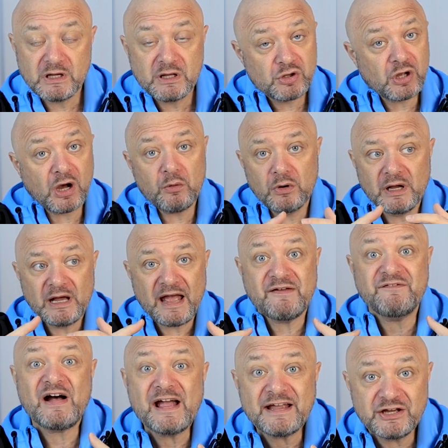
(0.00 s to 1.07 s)
So
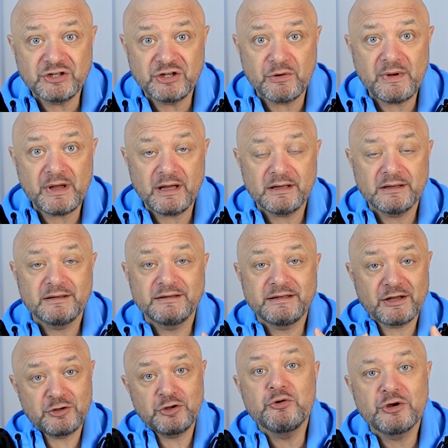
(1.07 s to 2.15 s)
if I can do it,
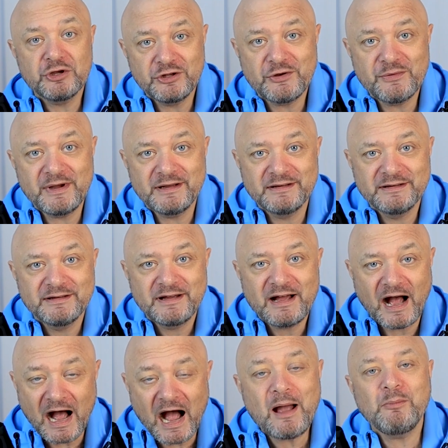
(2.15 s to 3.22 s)
then you can do it.
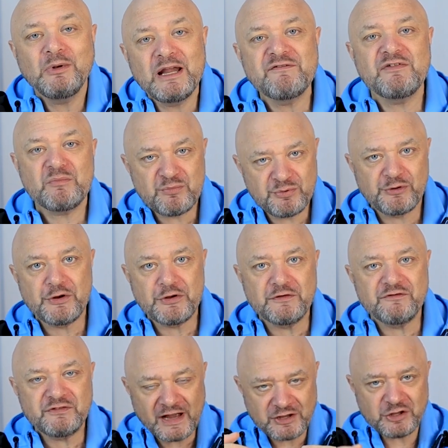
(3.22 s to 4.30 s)
I'm living
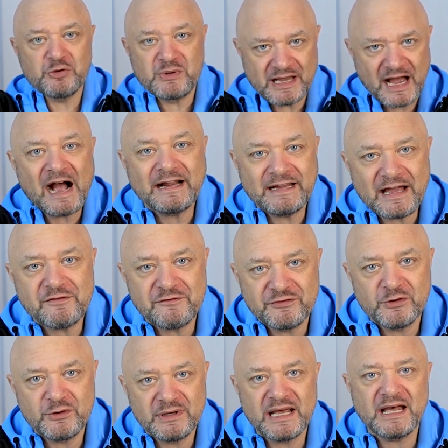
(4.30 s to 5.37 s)
proof that you can get
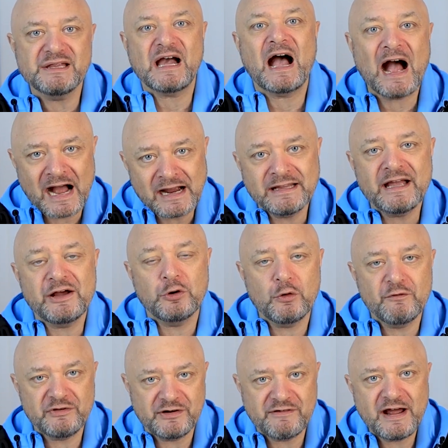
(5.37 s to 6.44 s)
through this and get
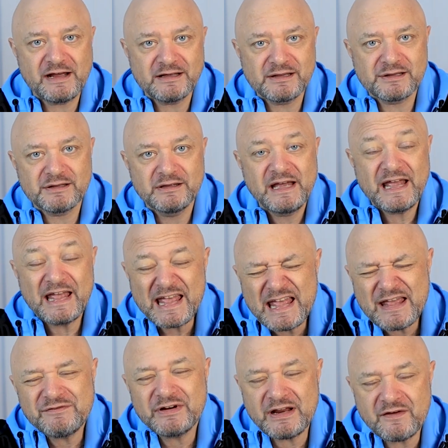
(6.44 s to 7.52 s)
over your ex,
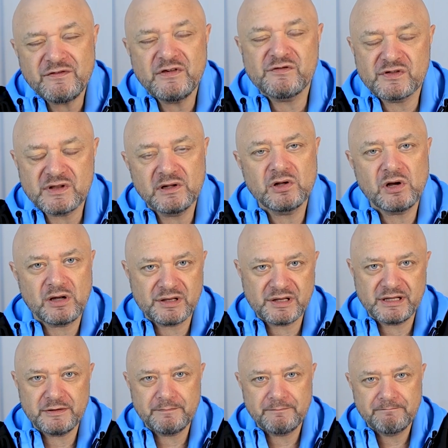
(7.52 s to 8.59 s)
even if you've still got to
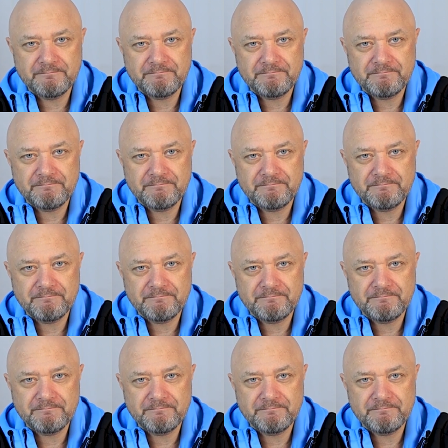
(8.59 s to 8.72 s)
see him.